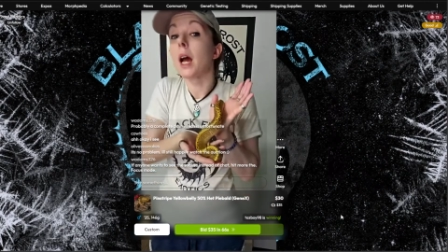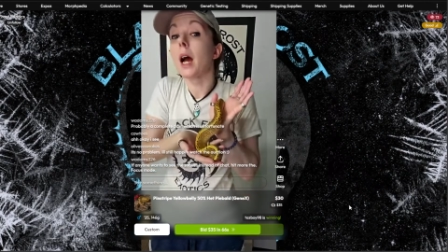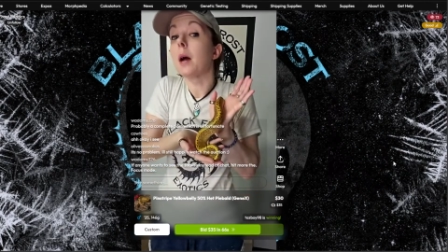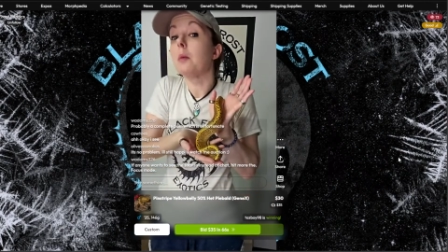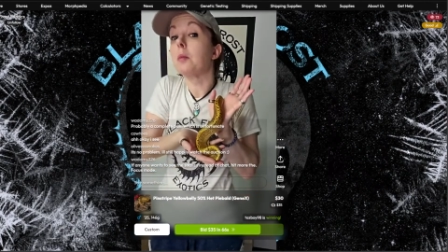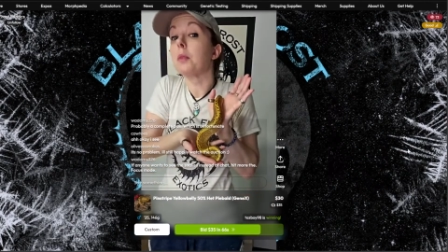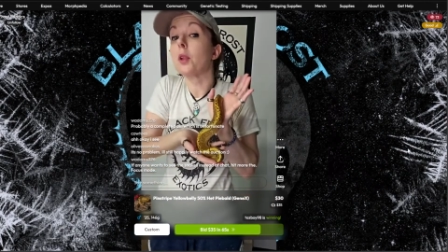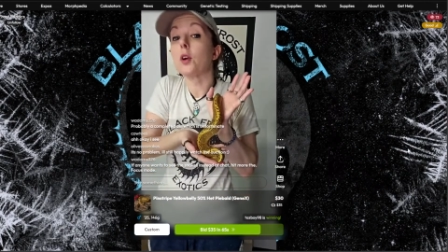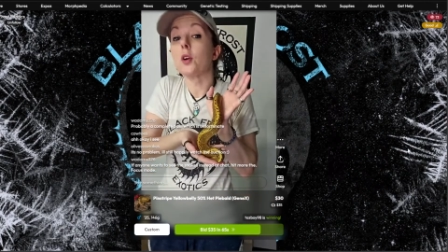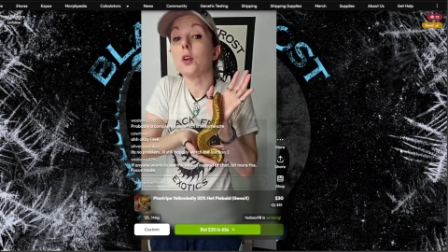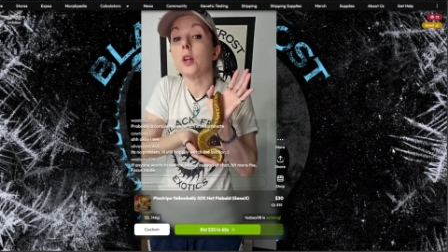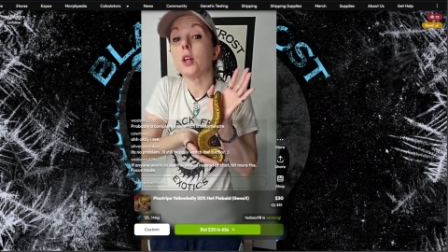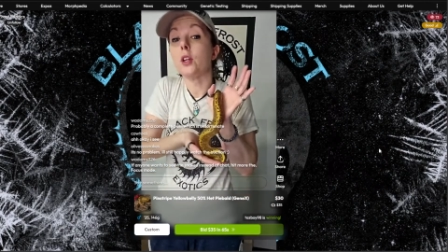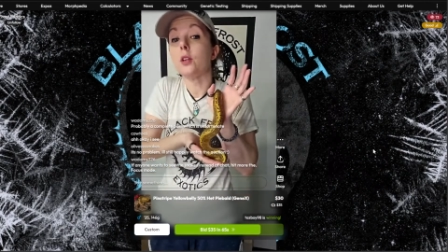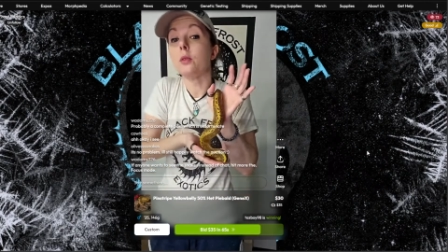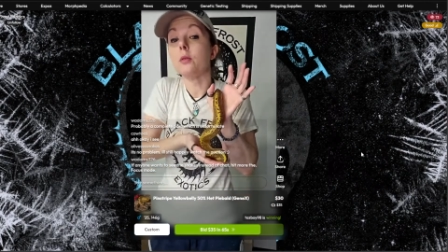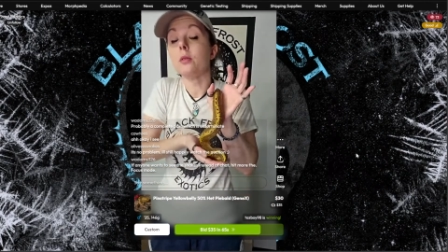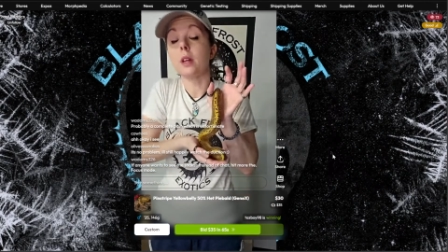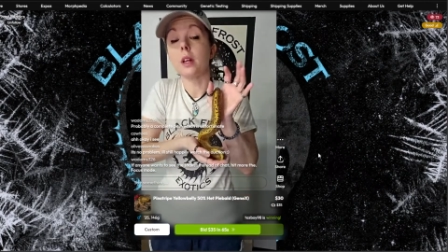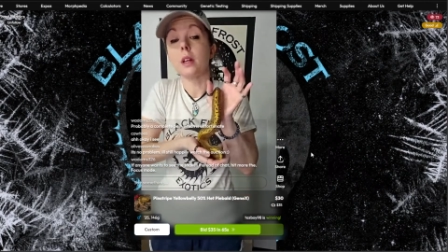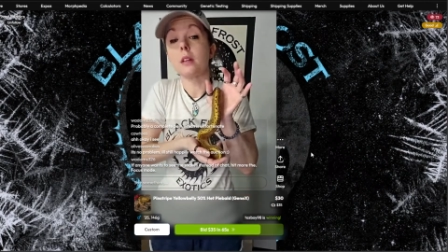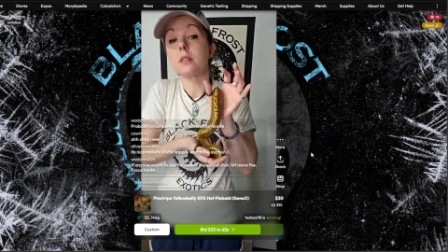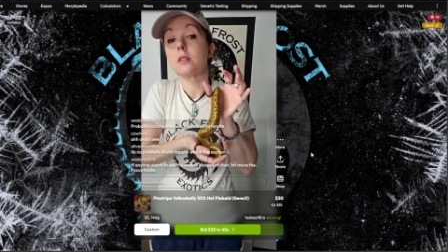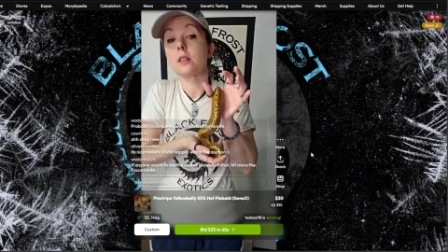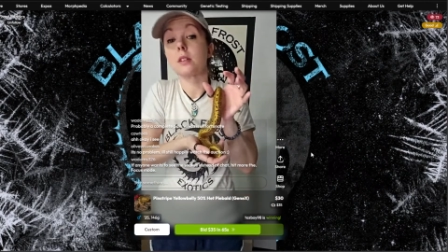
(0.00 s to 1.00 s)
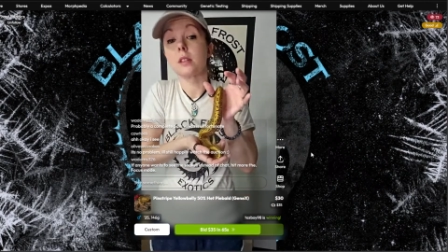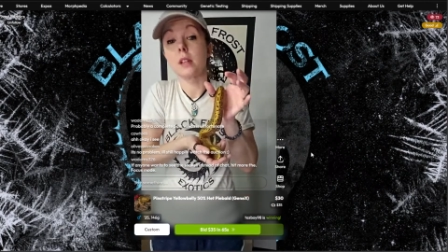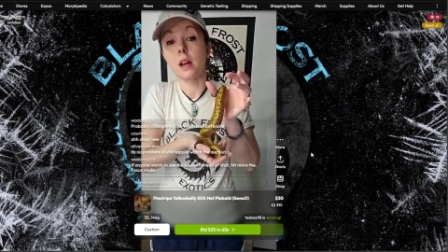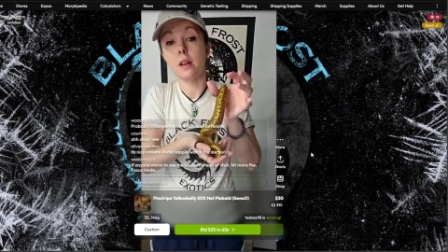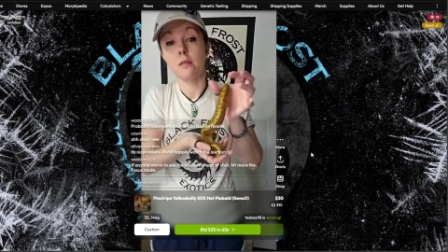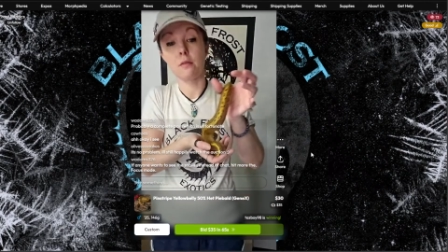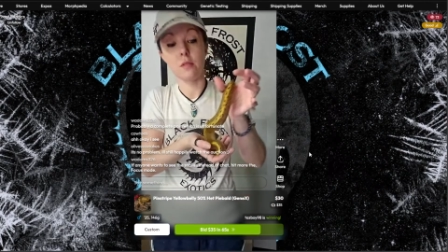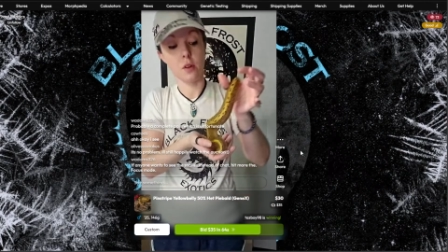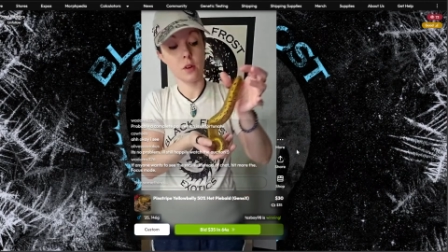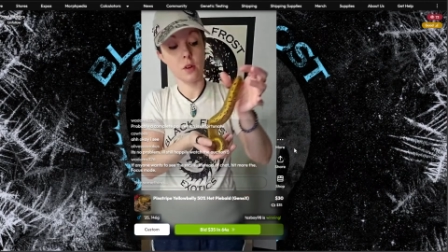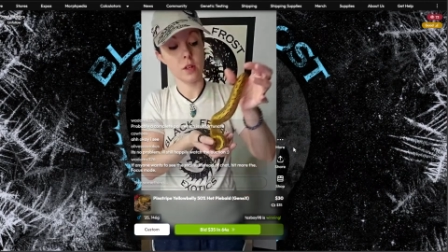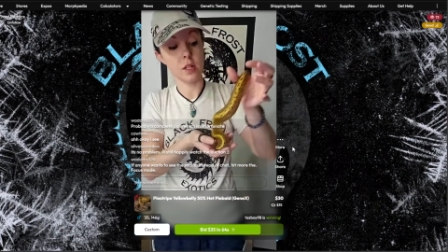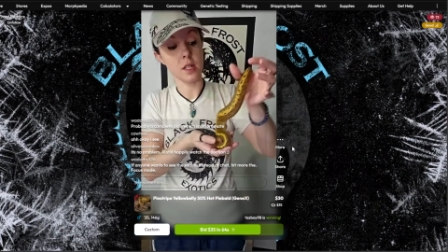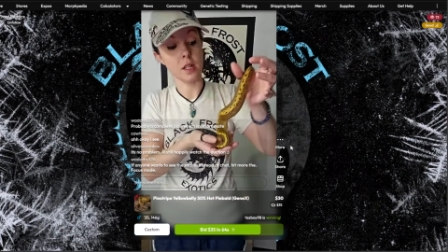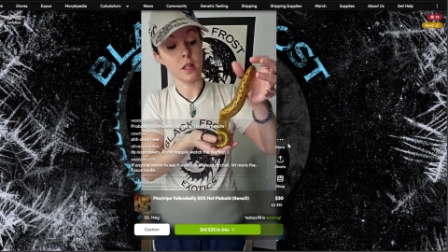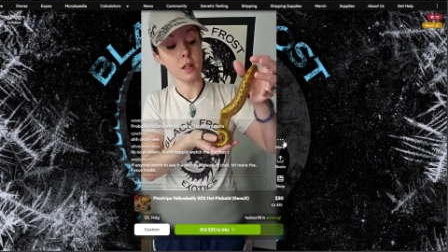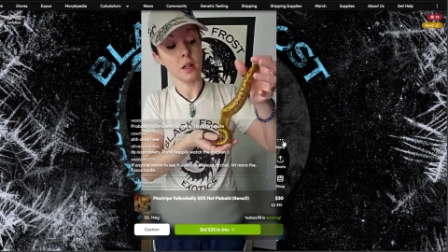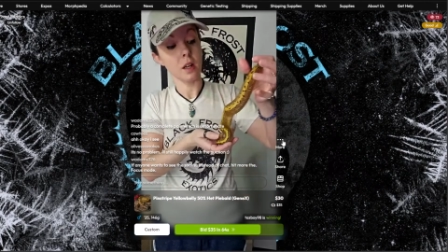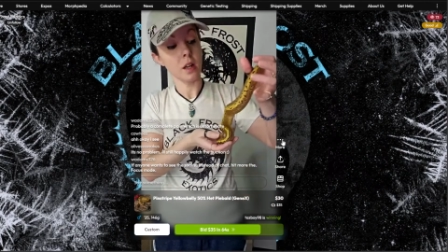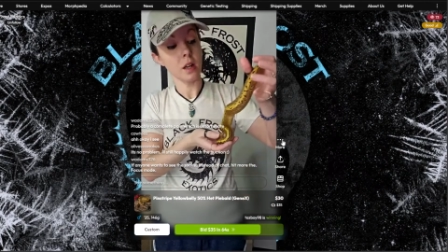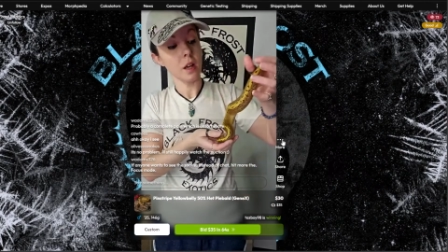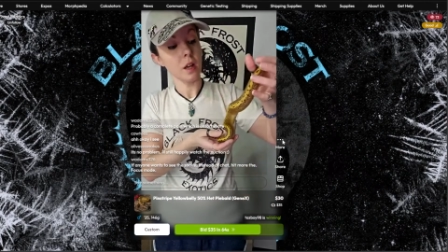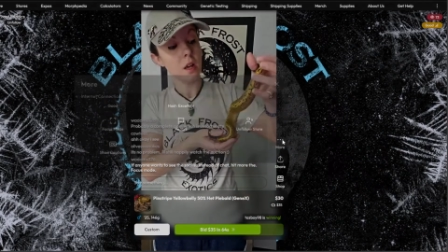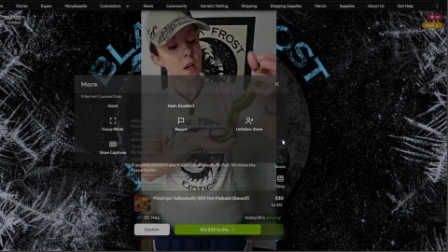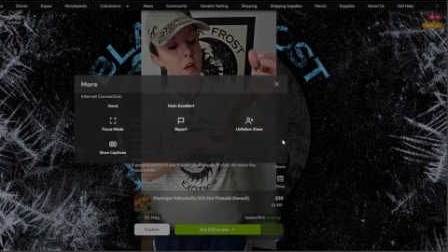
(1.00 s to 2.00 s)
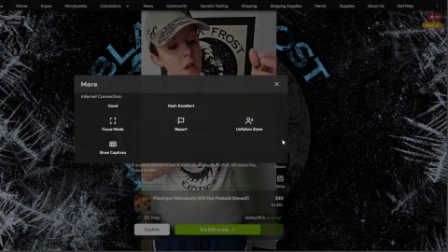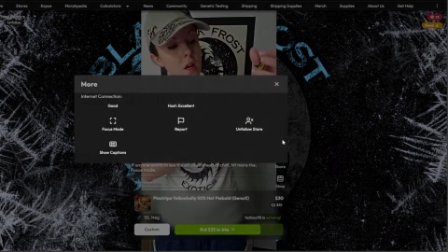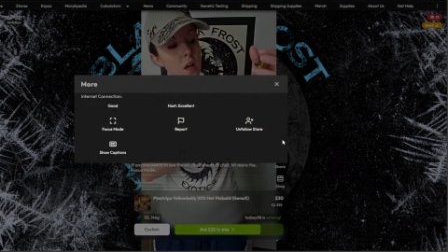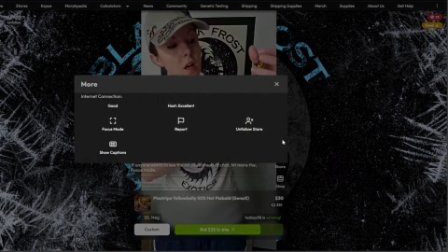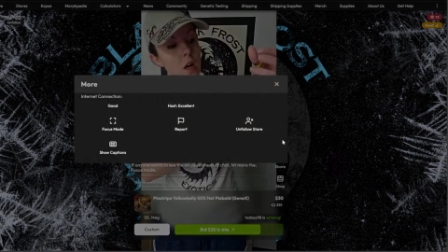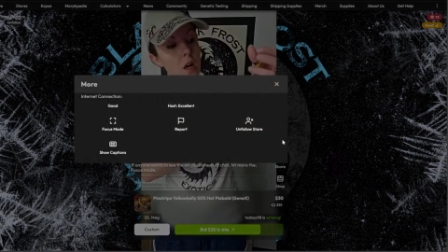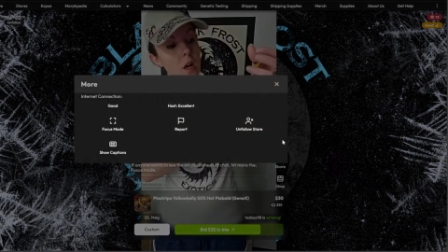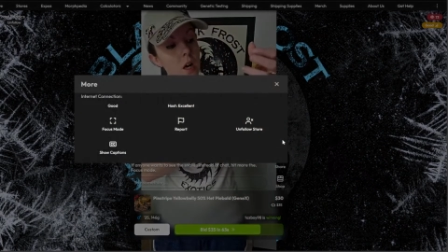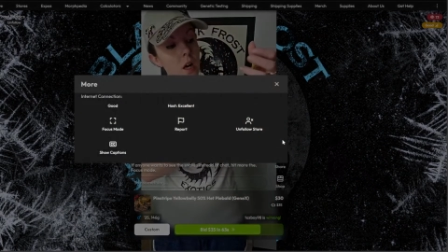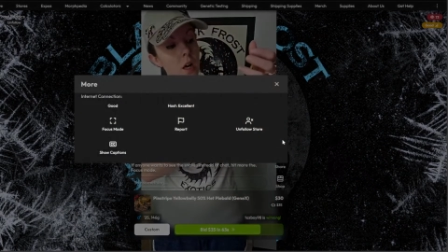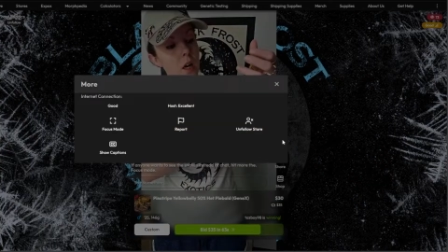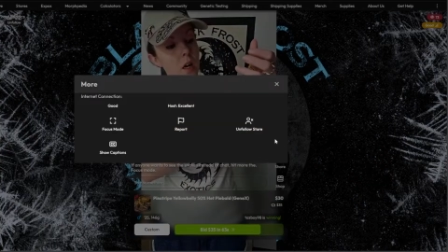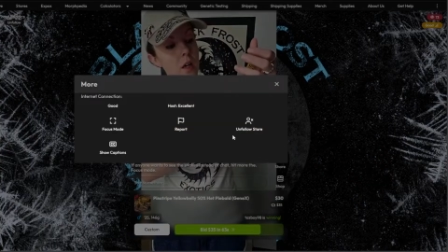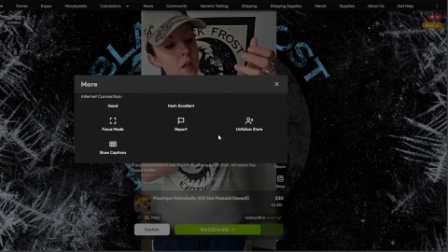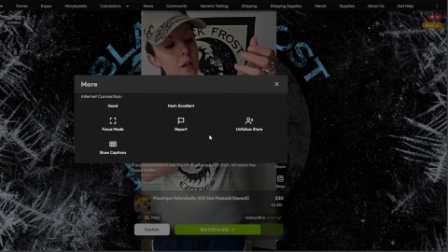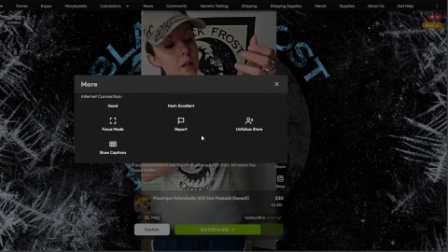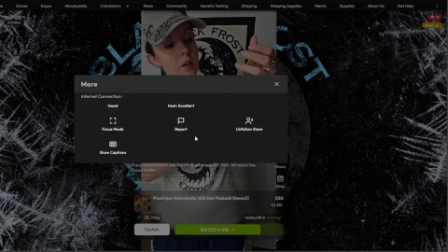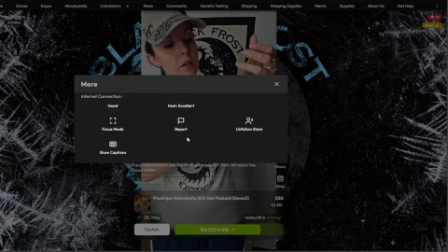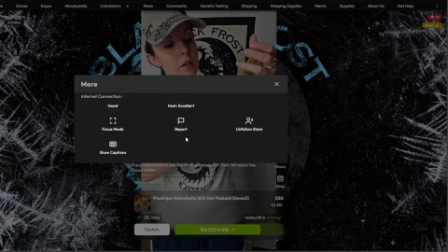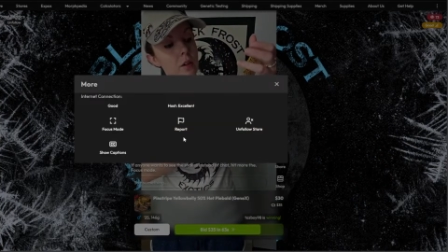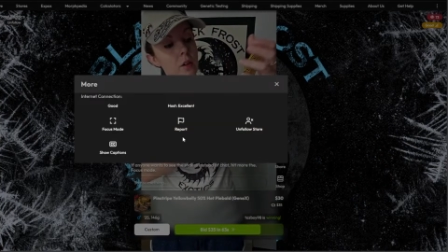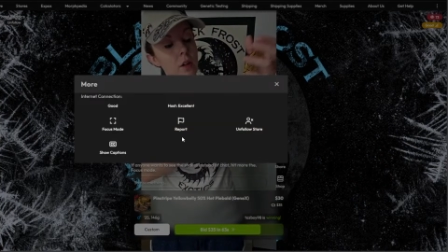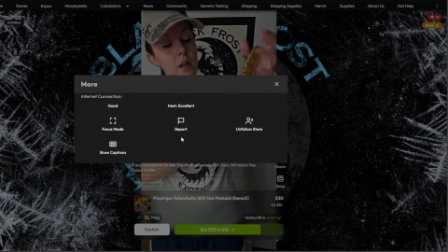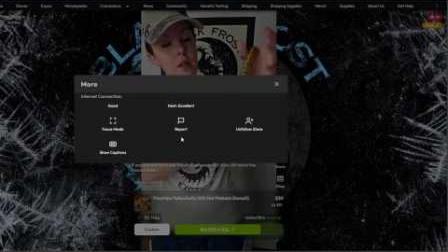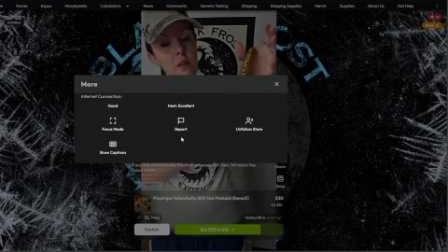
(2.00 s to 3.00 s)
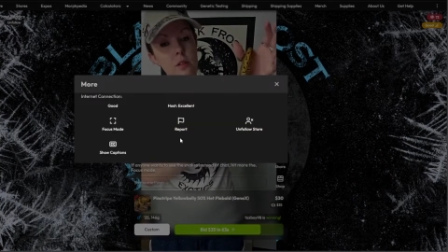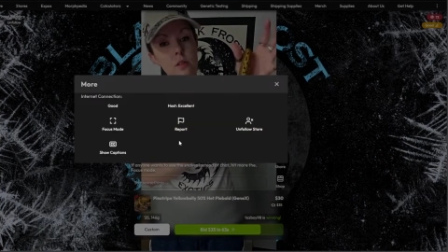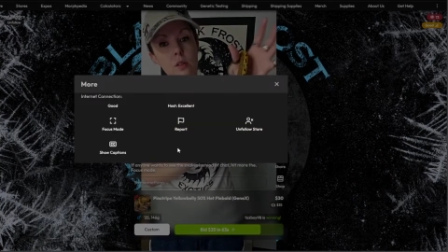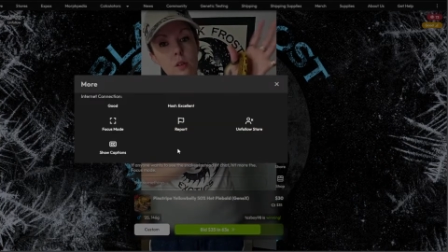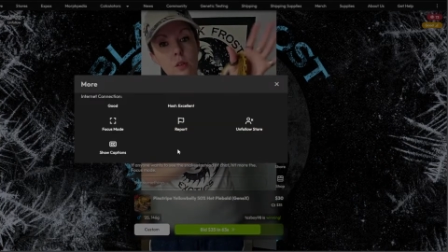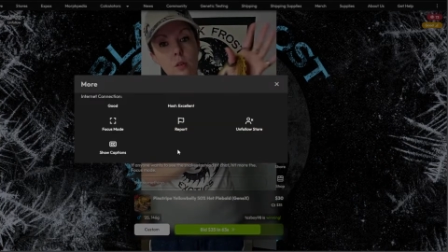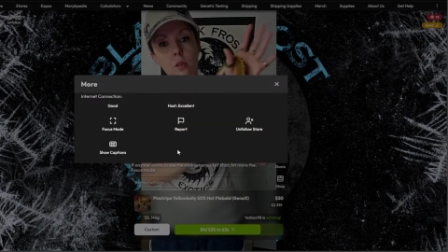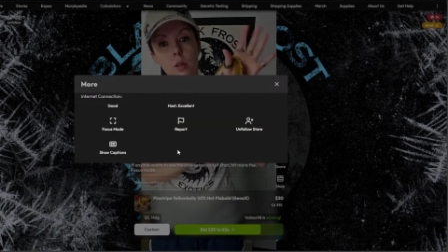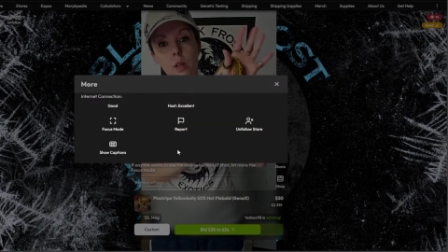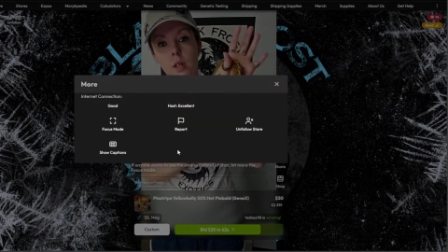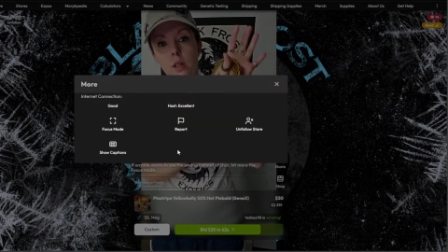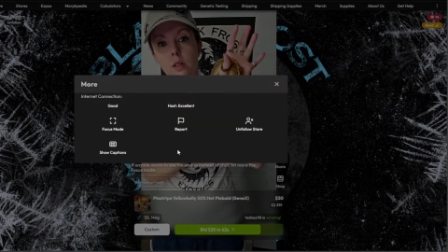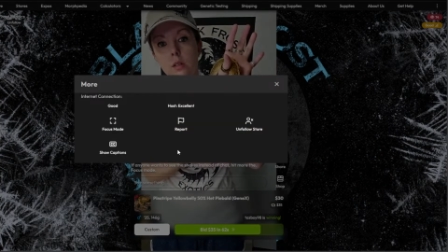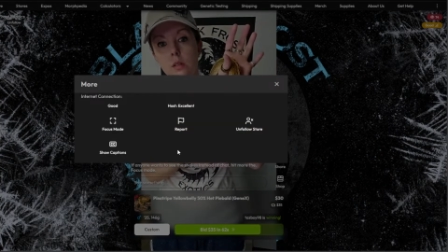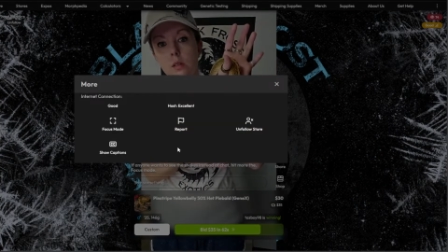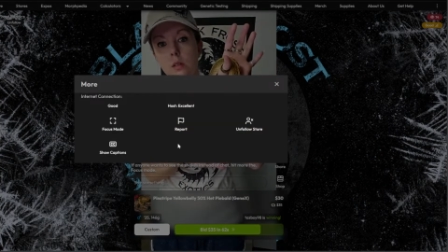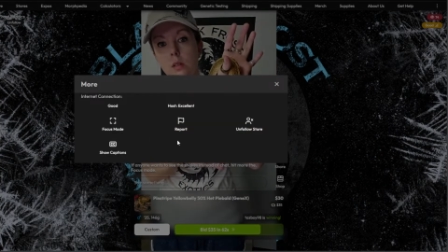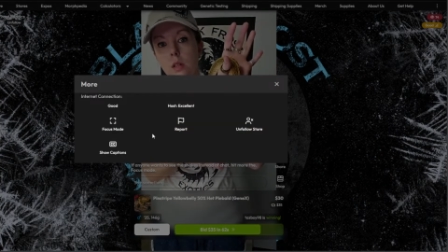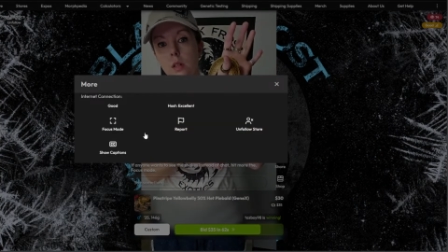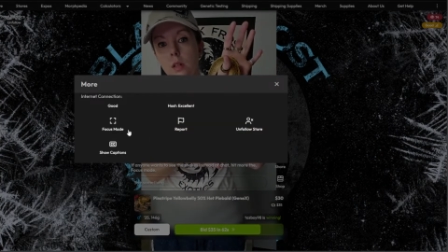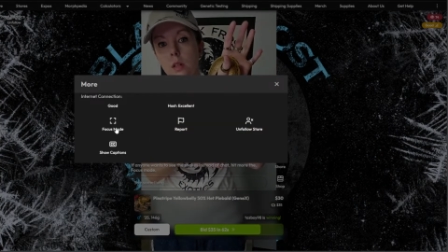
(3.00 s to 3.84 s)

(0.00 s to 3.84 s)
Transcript: I'm learning new things because I have no idea. Okay, so his